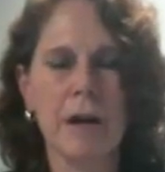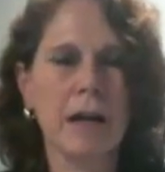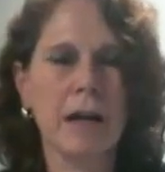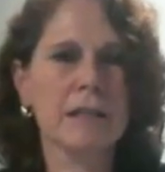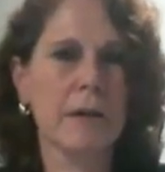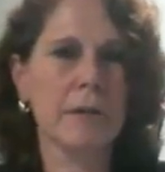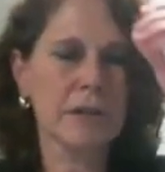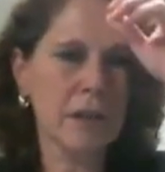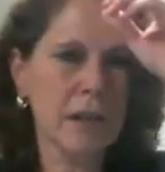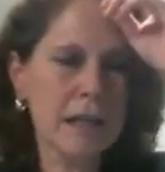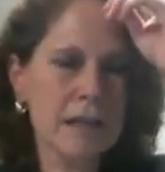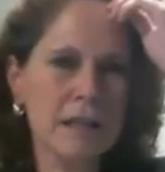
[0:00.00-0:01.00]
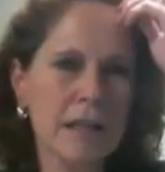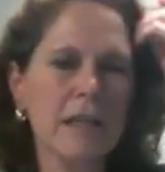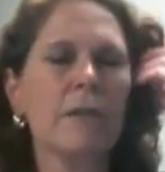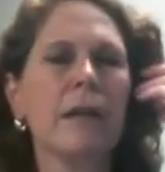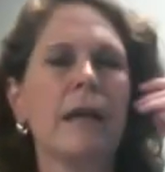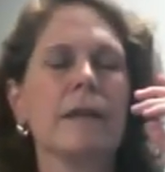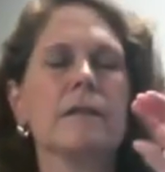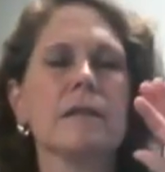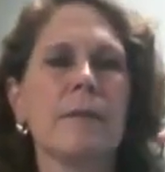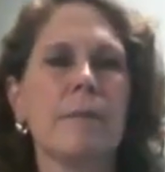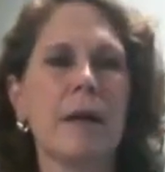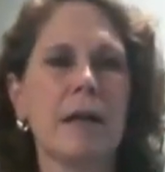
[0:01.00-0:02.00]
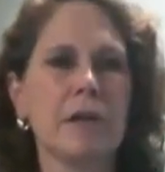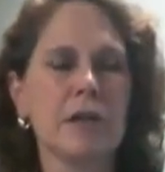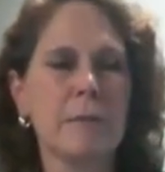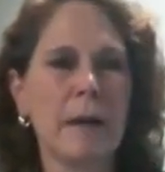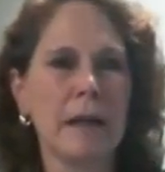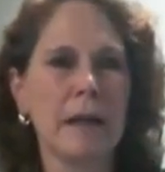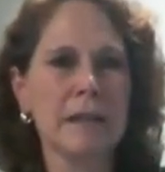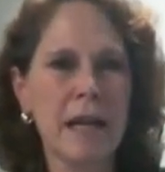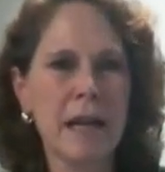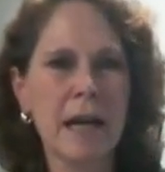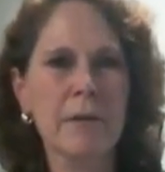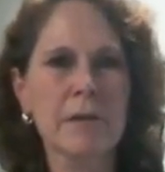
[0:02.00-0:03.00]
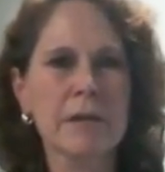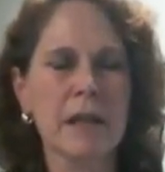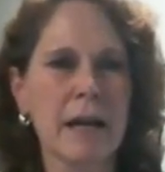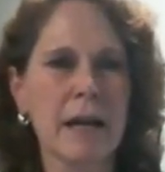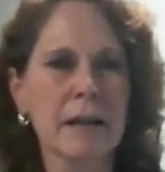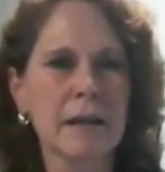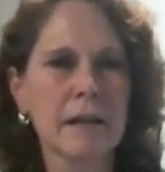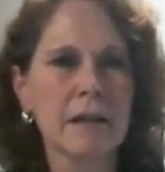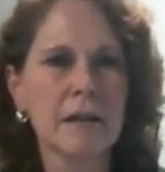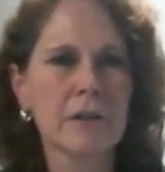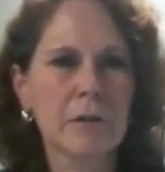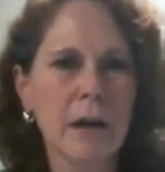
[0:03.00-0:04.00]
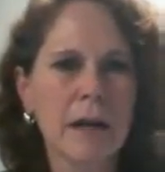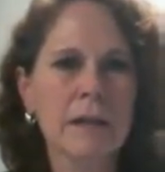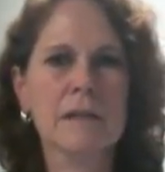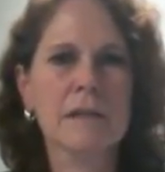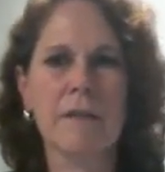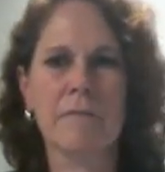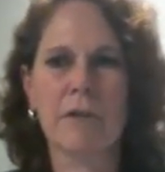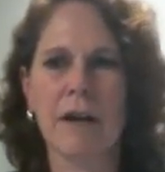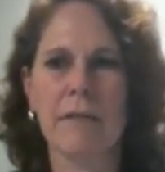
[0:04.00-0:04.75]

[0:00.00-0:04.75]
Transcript: X hours. So let's say you can't sleep and you're spending 10 hours a night trying to sleep, for